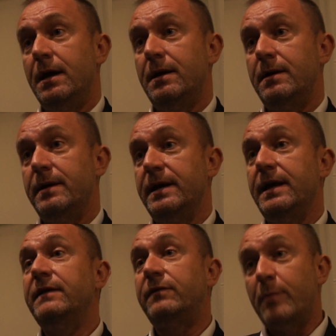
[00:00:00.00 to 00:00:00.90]
Uh,
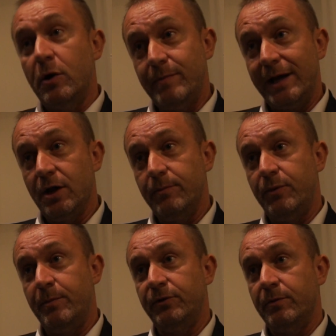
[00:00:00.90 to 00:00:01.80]
it's about backup,
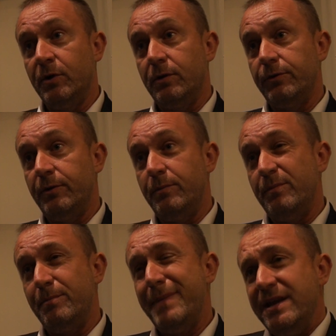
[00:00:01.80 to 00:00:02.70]
but the, mo the
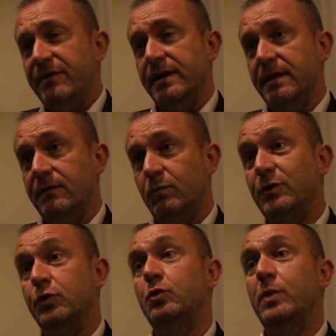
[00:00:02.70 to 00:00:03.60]
main thing is
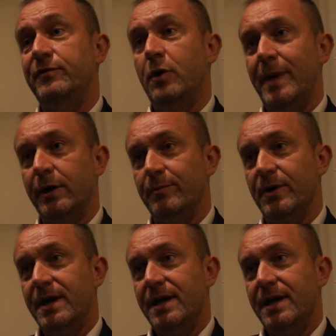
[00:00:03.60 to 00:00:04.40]
what you do with your backup.